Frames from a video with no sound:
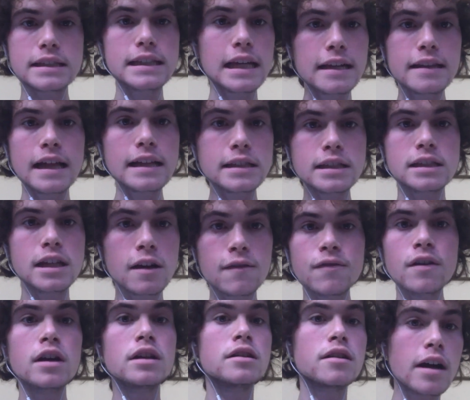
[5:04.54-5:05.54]
say that stuff,
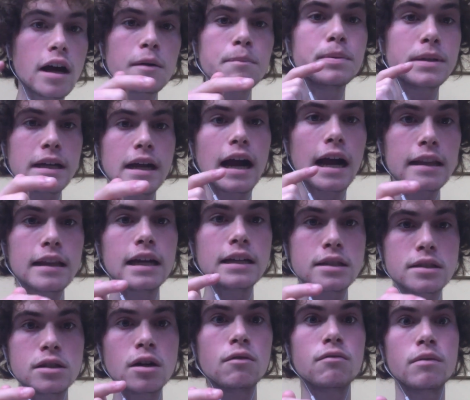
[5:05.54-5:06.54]
you're helping a guy like
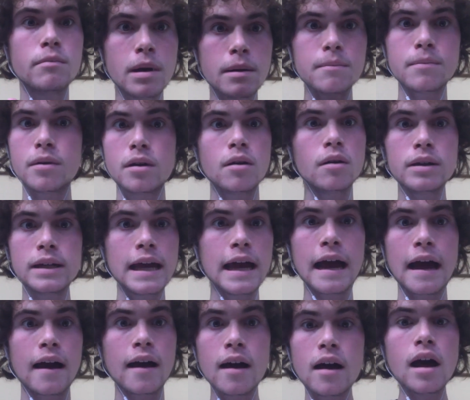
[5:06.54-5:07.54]
Joe remember, oh
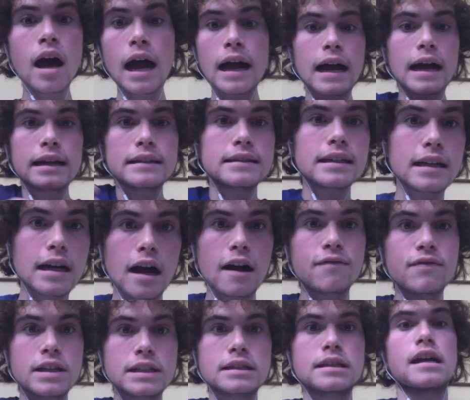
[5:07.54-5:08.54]
yeah, I gotta take
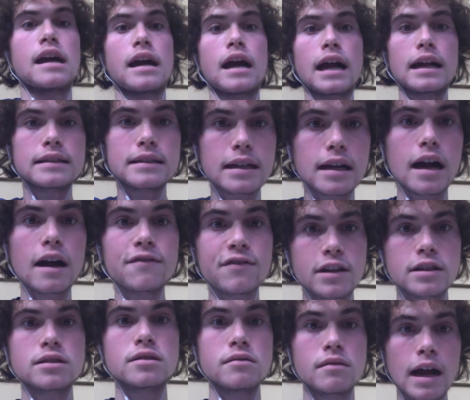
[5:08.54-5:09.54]
off this tie, I gotta take off
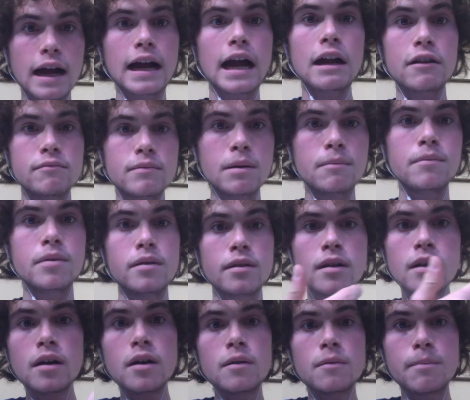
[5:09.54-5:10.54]
this suit, I gotta remember
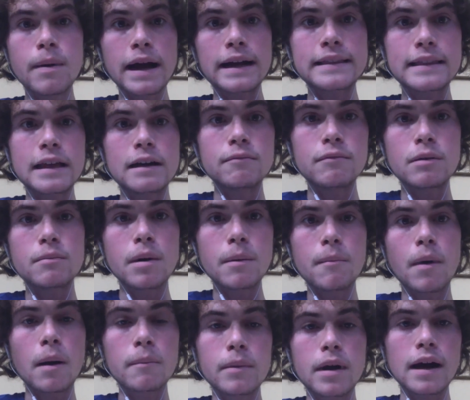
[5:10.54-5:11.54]
back then when my
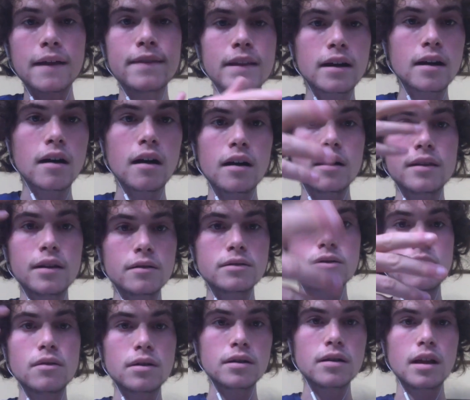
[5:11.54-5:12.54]
mom got in the car and there was
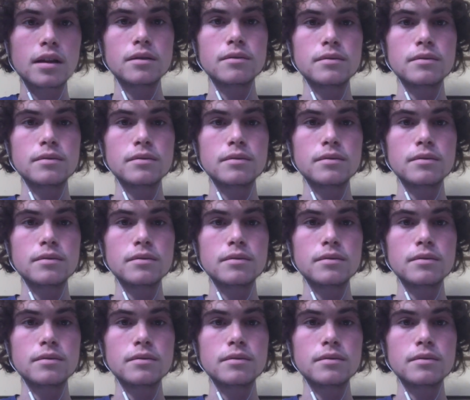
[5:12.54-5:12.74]
oil on the